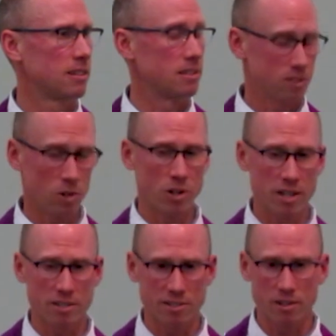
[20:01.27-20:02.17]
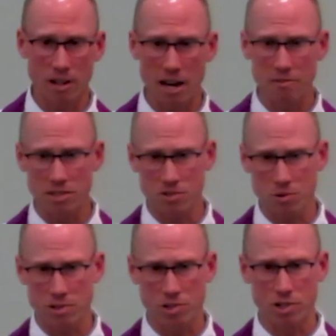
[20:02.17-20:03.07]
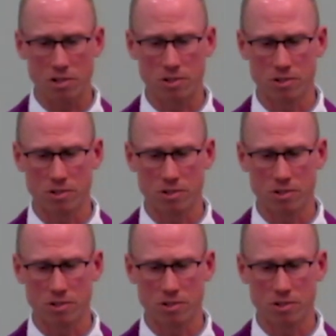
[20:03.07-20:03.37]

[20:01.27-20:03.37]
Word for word: And so it is as our lives as Christians.